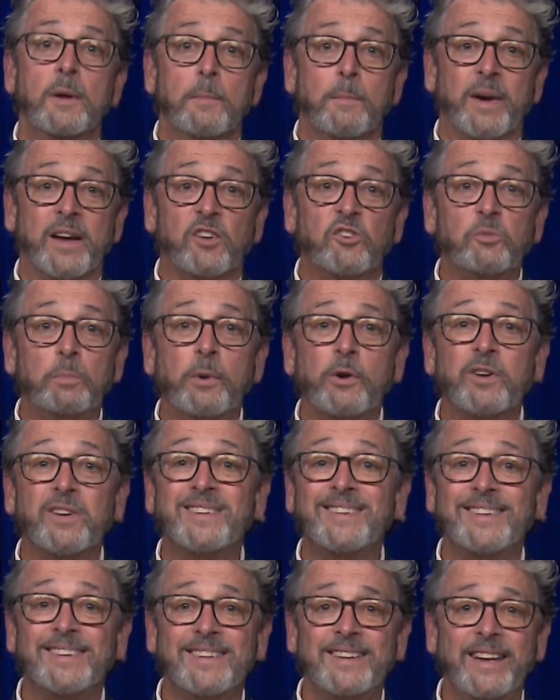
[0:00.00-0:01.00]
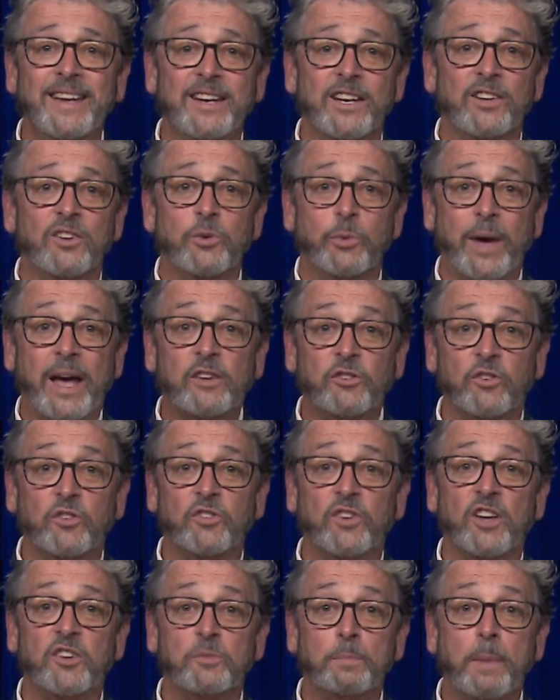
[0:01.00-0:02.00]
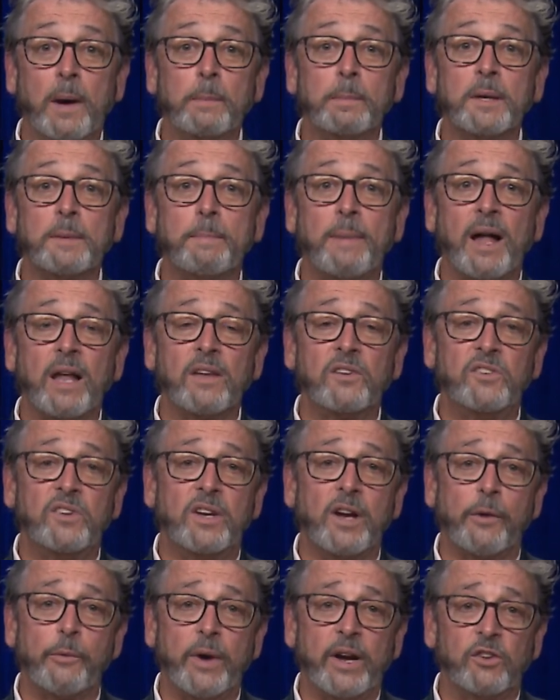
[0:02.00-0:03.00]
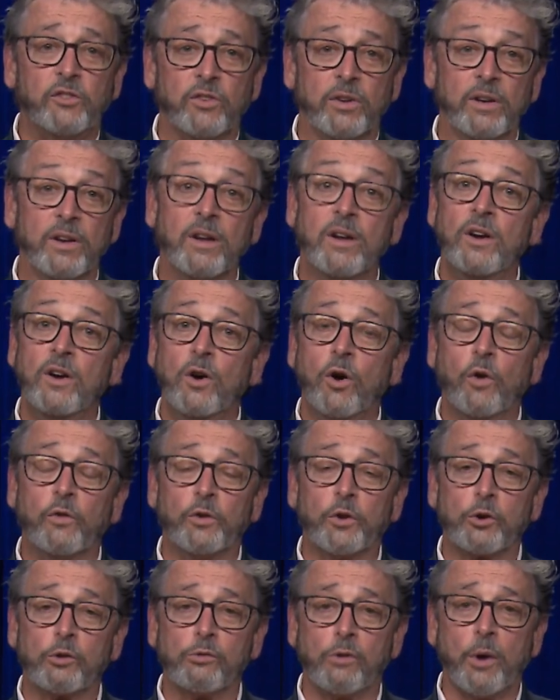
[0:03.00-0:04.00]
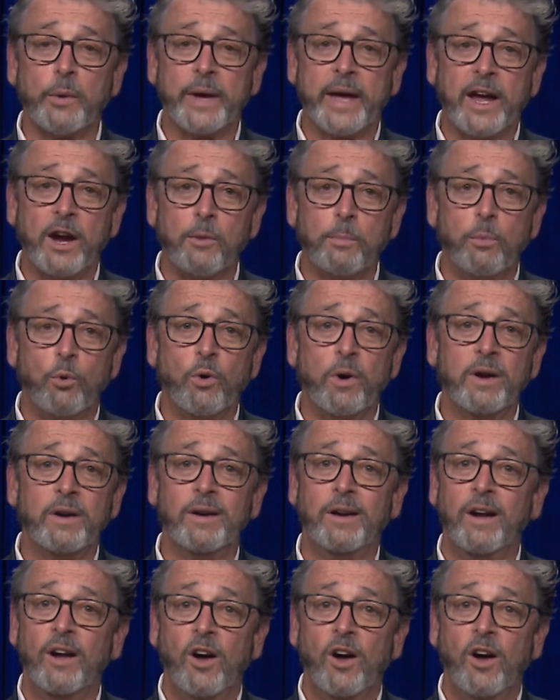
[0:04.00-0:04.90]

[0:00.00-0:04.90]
My experience is needed to exercise public policy direction over a growing airport,